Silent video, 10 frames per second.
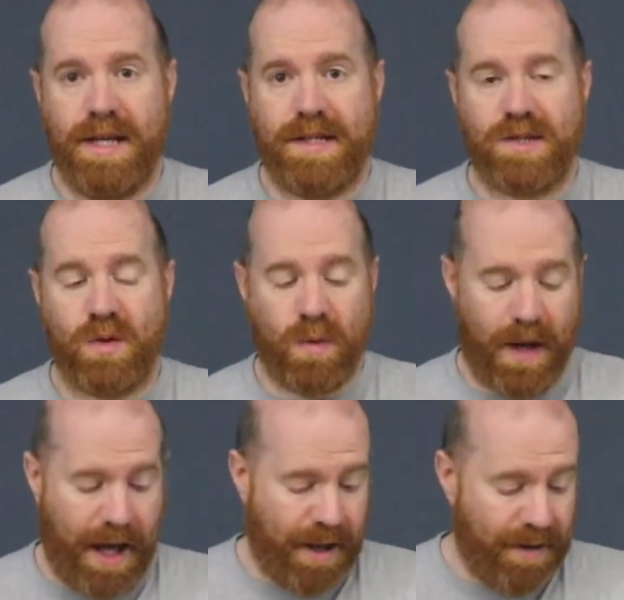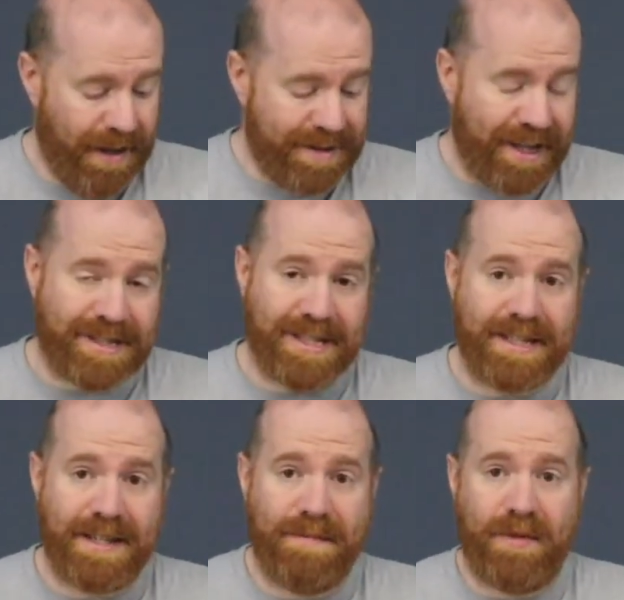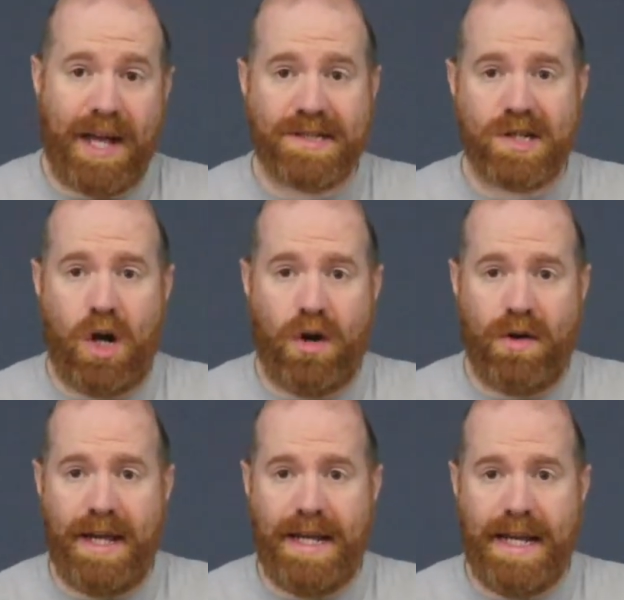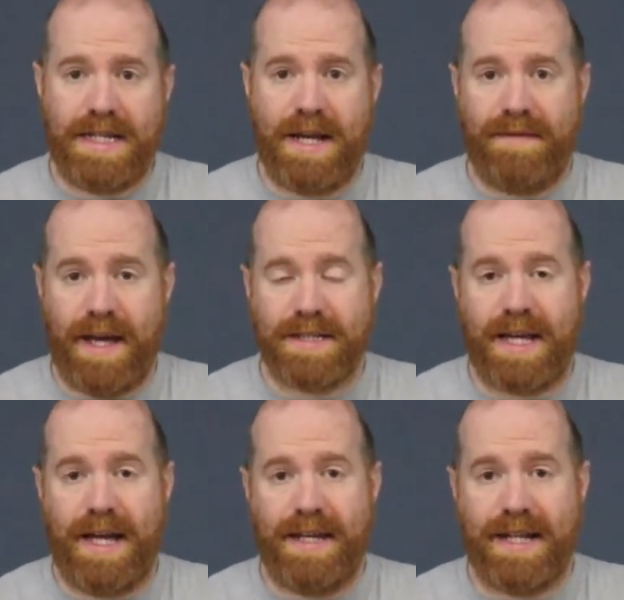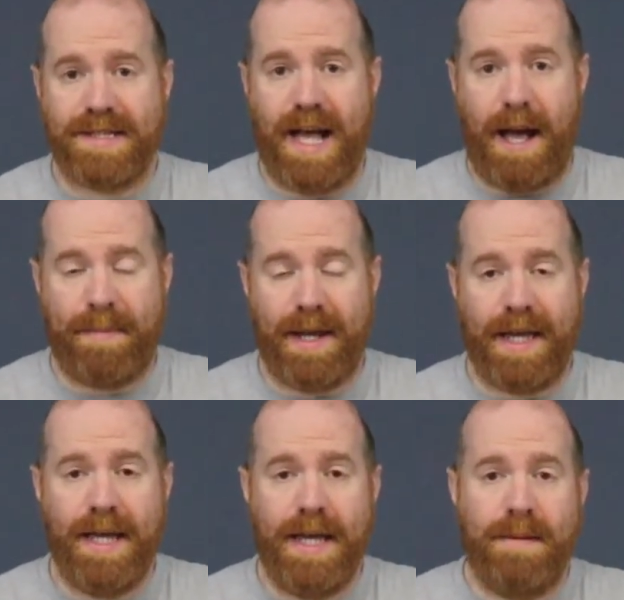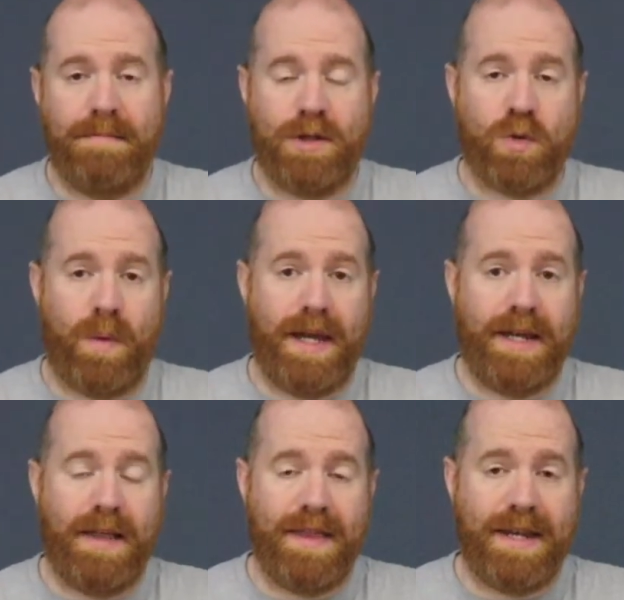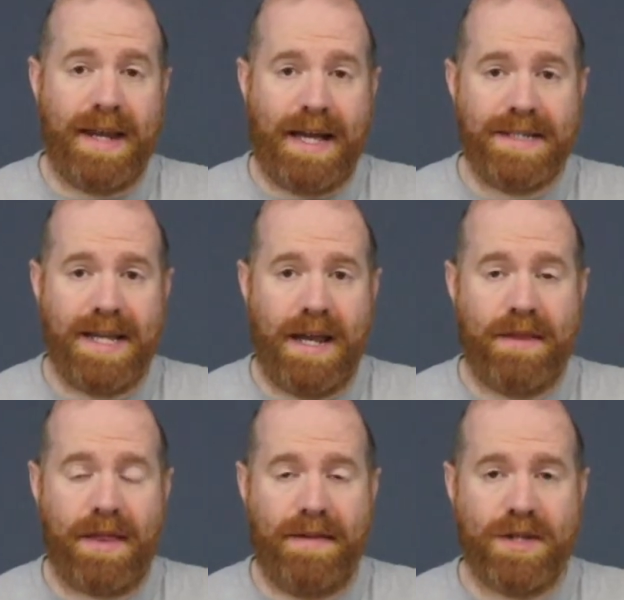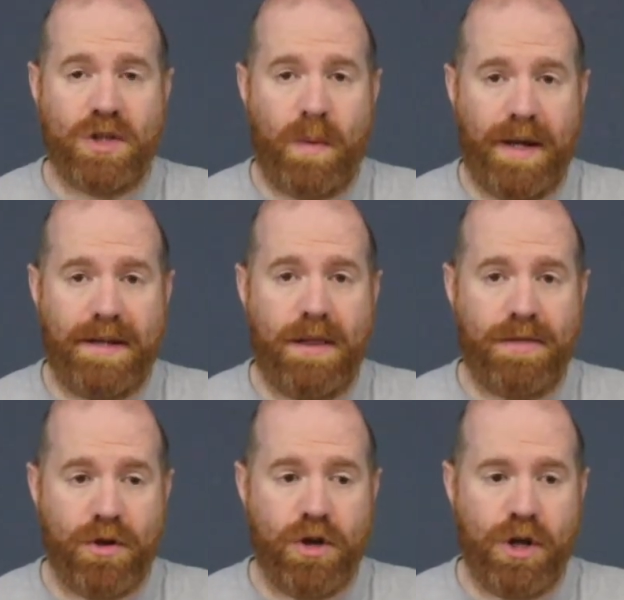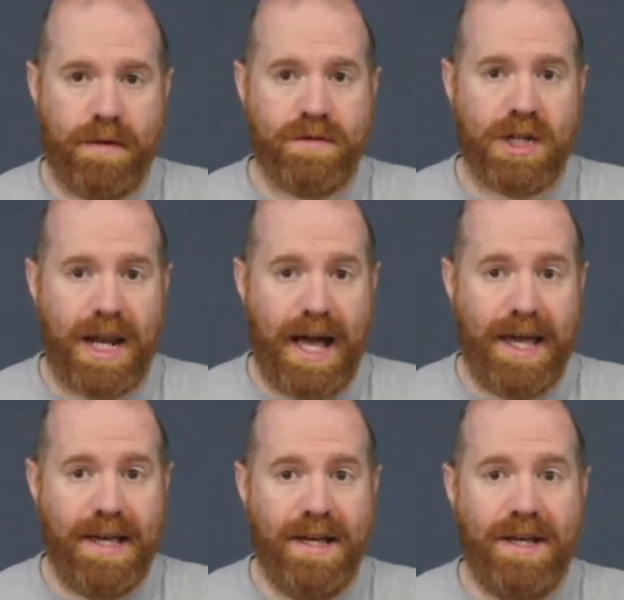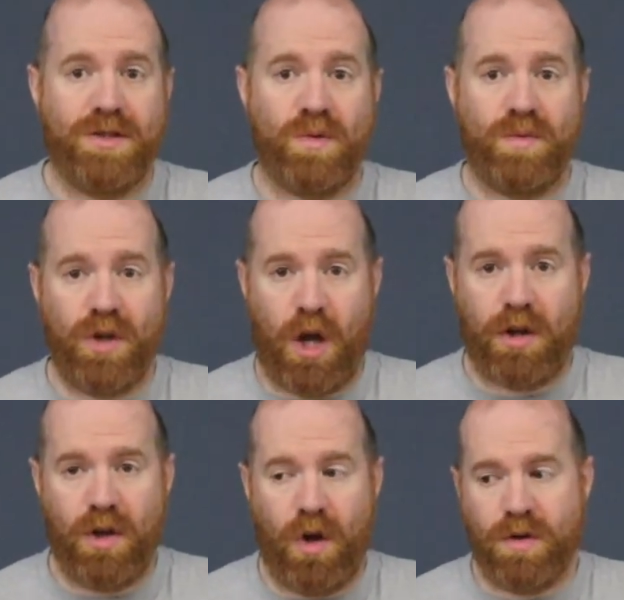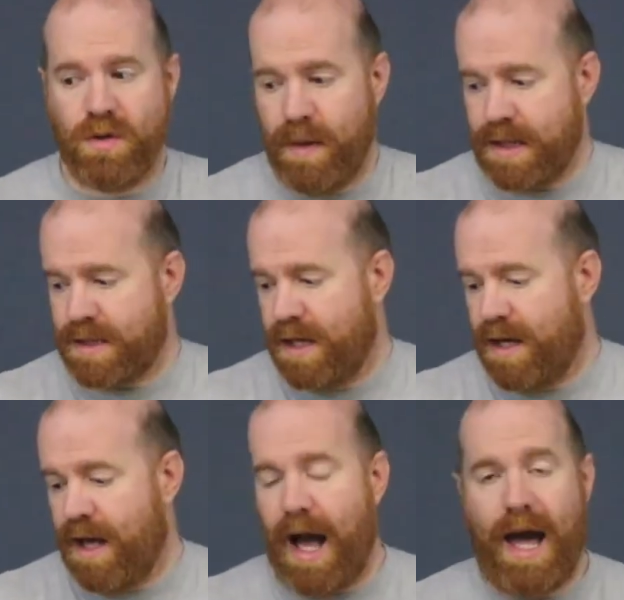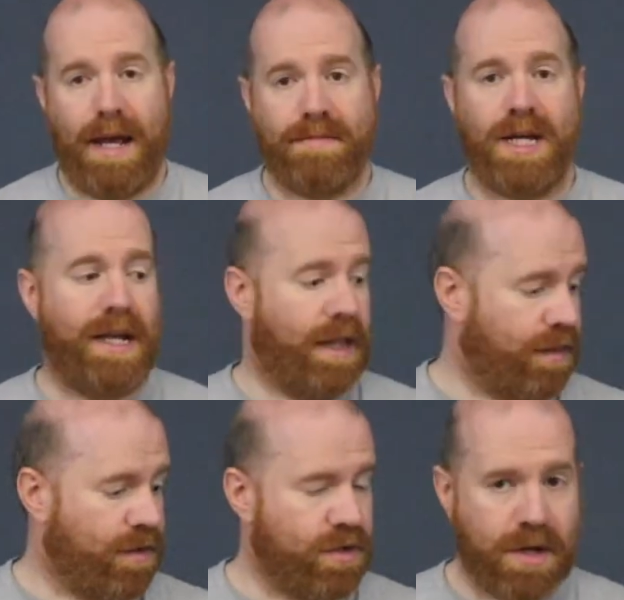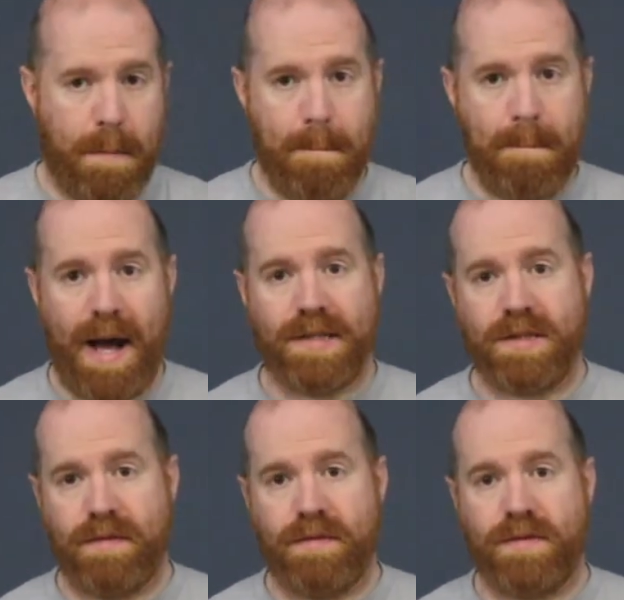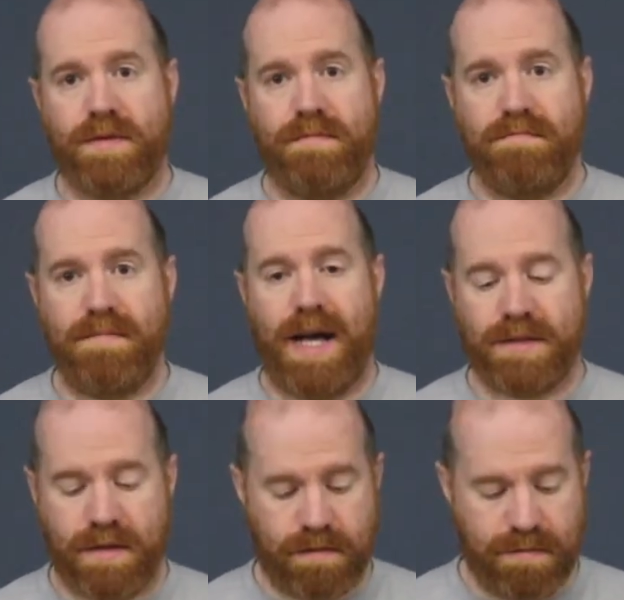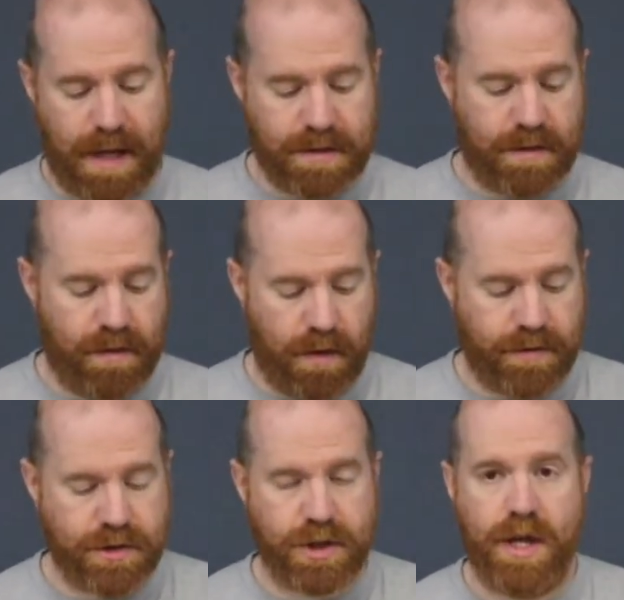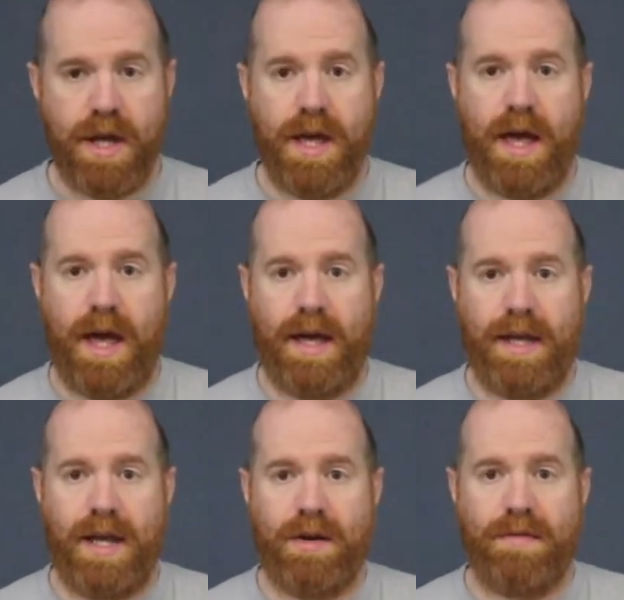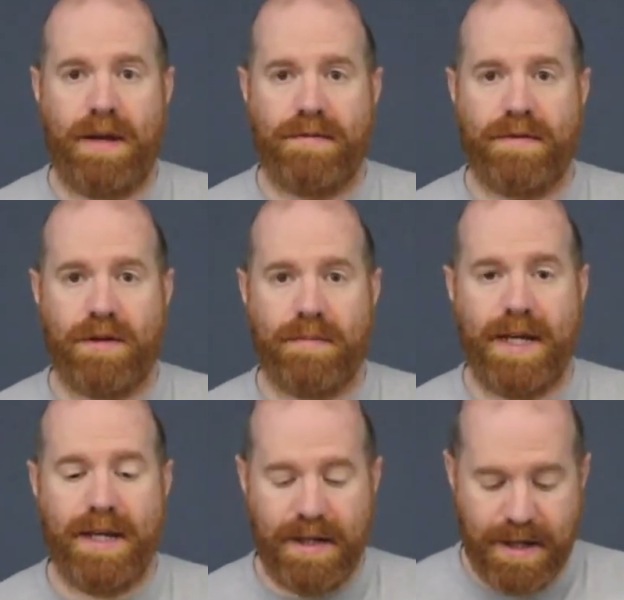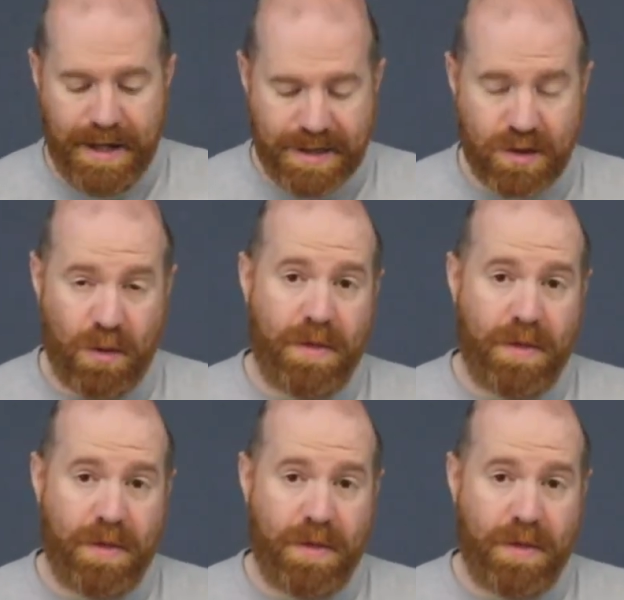So that's it. That's our Elite event, and that's happening between the 19th and the 23rd of July. So not long to wait. And I'm telling you, there's a massive offers here right in front of me. So